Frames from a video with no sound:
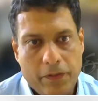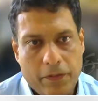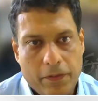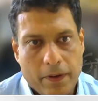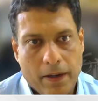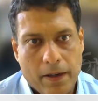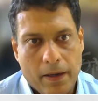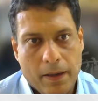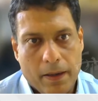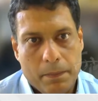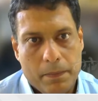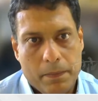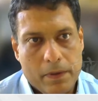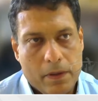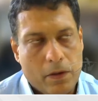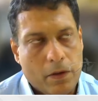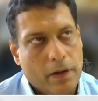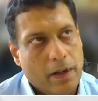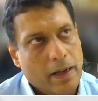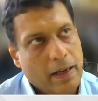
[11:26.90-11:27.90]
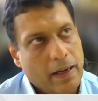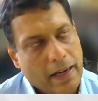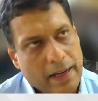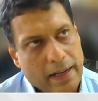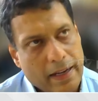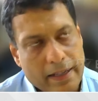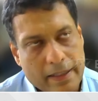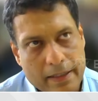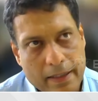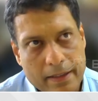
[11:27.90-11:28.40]
I
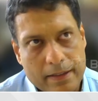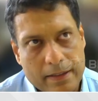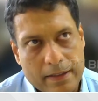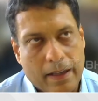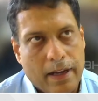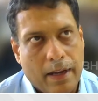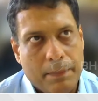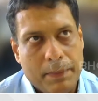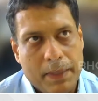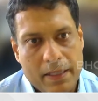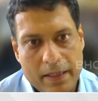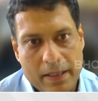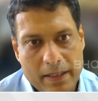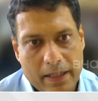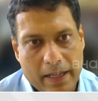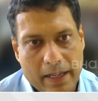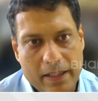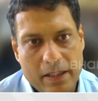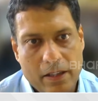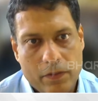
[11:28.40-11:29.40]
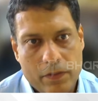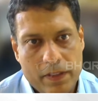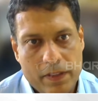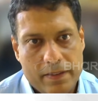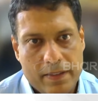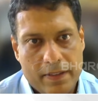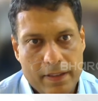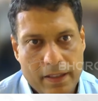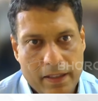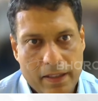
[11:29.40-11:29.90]
mean, in any of this,
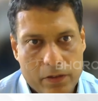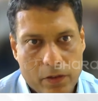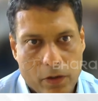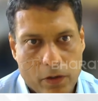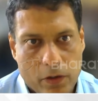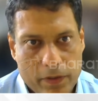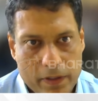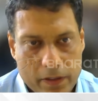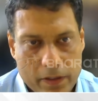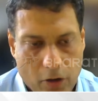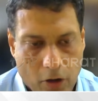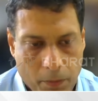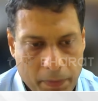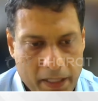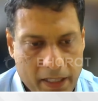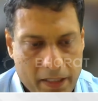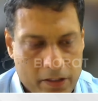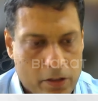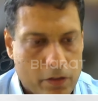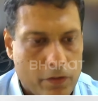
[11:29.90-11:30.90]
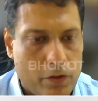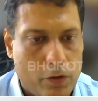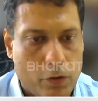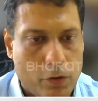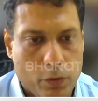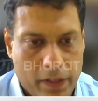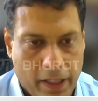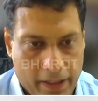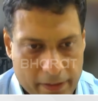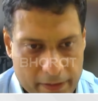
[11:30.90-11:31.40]
I think it's always a combination of two
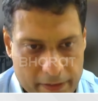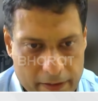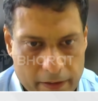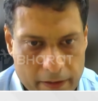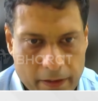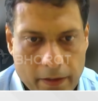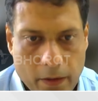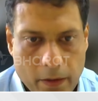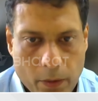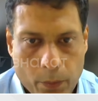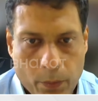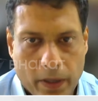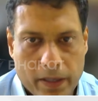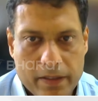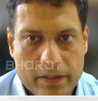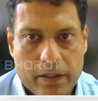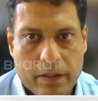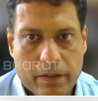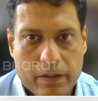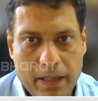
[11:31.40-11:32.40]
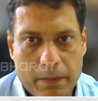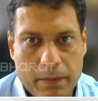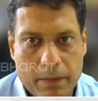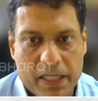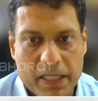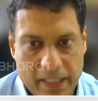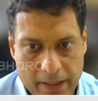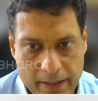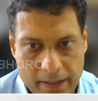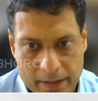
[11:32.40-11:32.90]
things. So one is the right
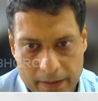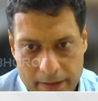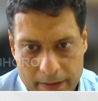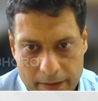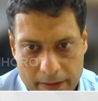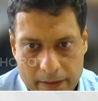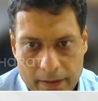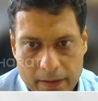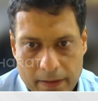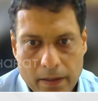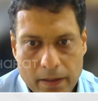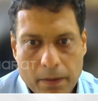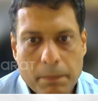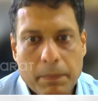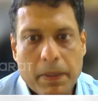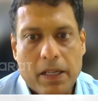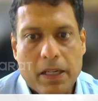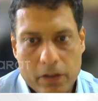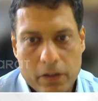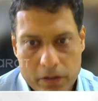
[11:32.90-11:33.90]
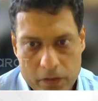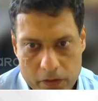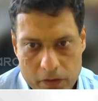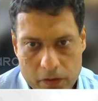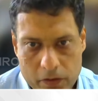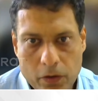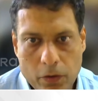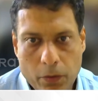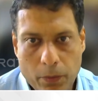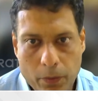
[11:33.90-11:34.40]
material, because
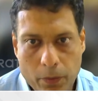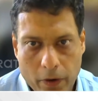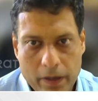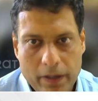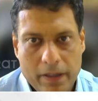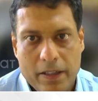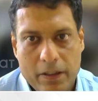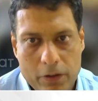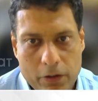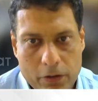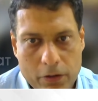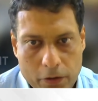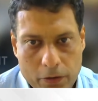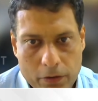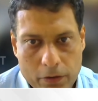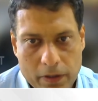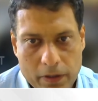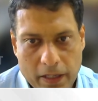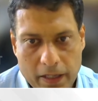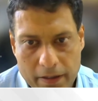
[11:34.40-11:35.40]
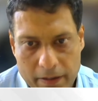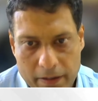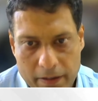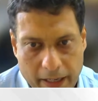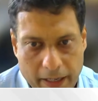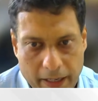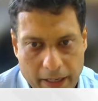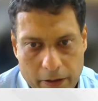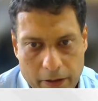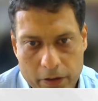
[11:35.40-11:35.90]
you want it to
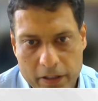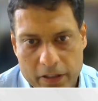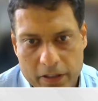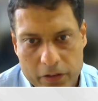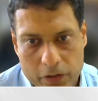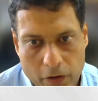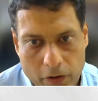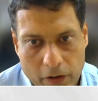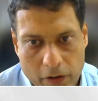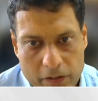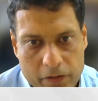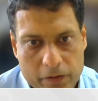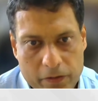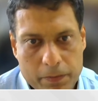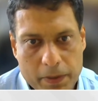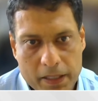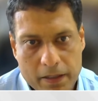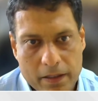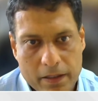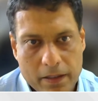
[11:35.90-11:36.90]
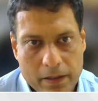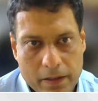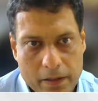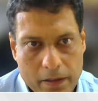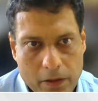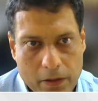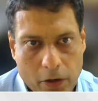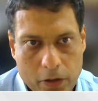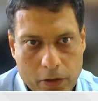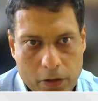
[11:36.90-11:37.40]
degrade or dissolve, but
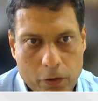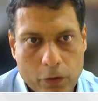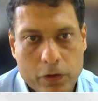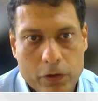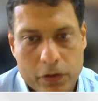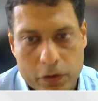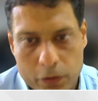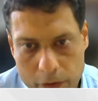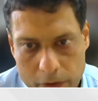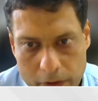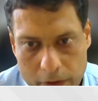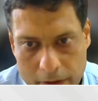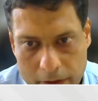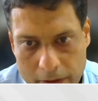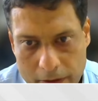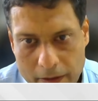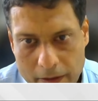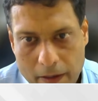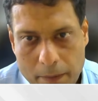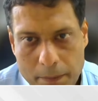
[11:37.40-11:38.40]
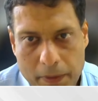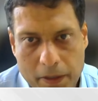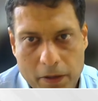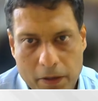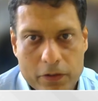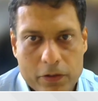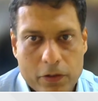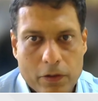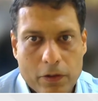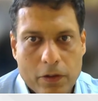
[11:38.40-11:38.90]
not too soon, but
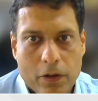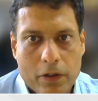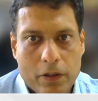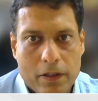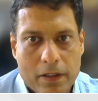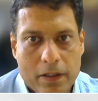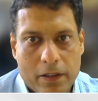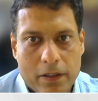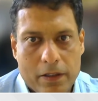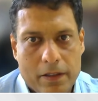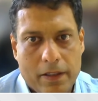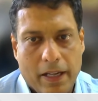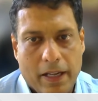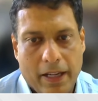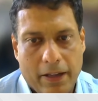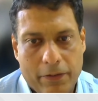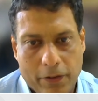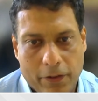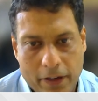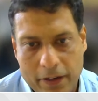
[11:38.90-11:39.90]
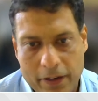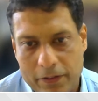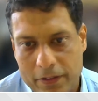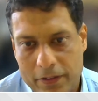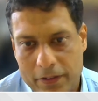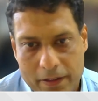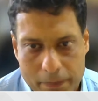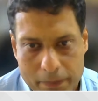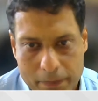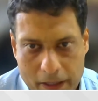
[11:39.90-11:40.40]
also not take
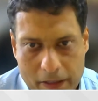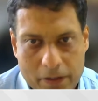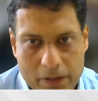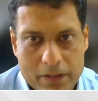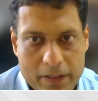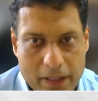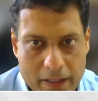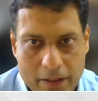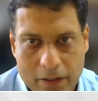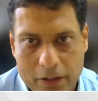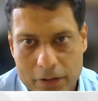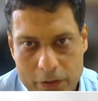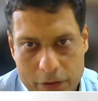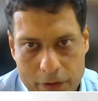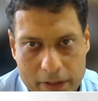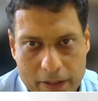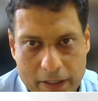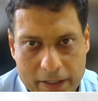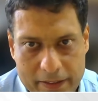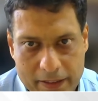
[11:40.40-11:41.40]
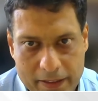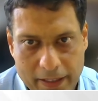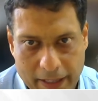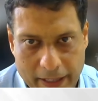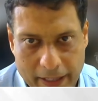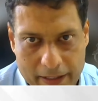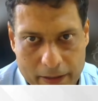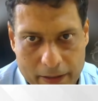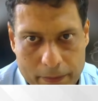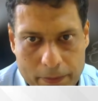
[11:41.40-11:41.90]
forever, because then also it doesn't
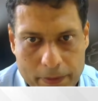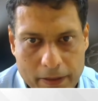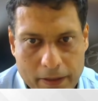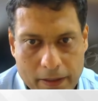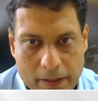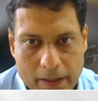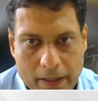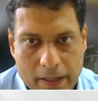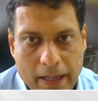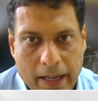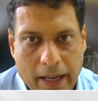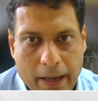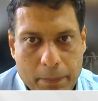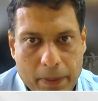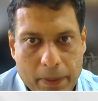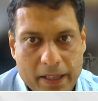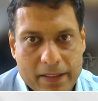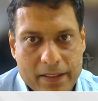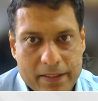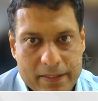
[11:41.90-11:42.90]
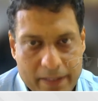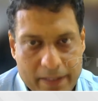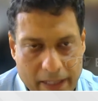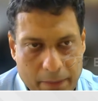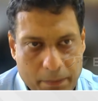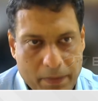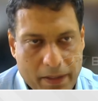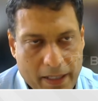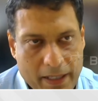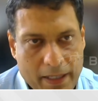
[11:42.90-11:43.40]
help. But at the same
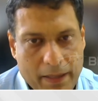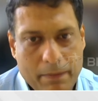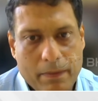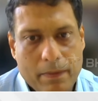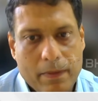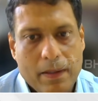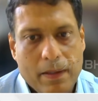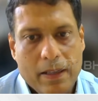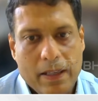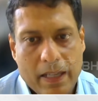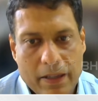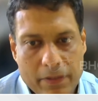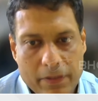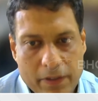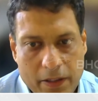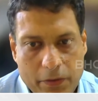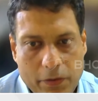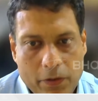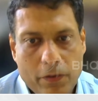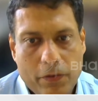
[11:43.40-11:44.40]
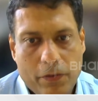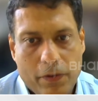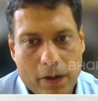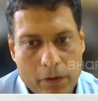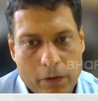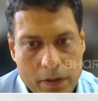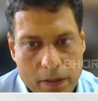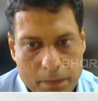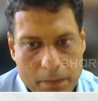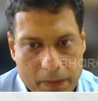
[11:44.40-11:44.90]
time, even if you
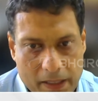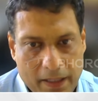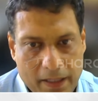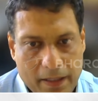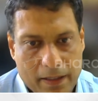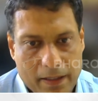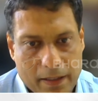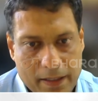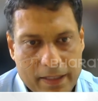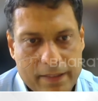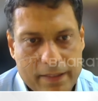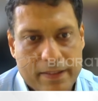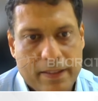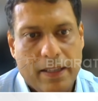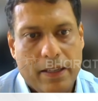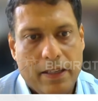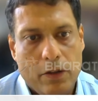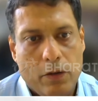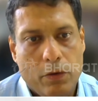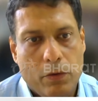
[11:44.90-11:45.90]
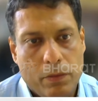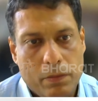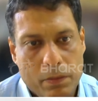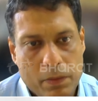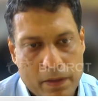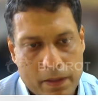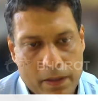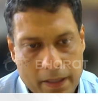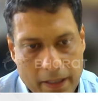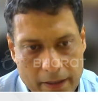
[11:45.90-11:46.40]
found the material, say you
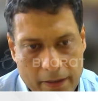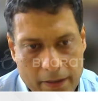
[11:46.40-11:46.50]
did